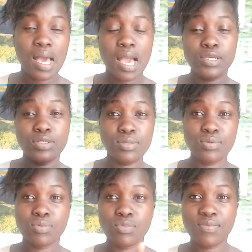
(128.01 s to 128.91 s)
I used
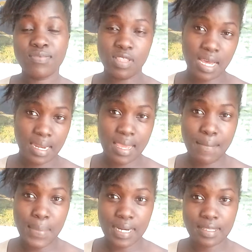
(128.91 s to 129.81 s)
to move with a
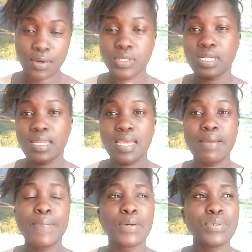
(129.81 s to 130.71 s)
neighbor. There was a
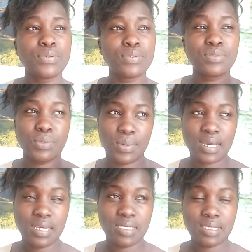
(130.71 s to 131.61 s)
neighbor who used to
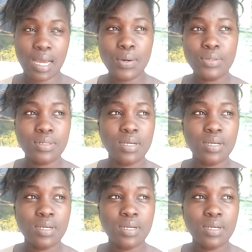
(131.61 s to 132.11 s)
work in town.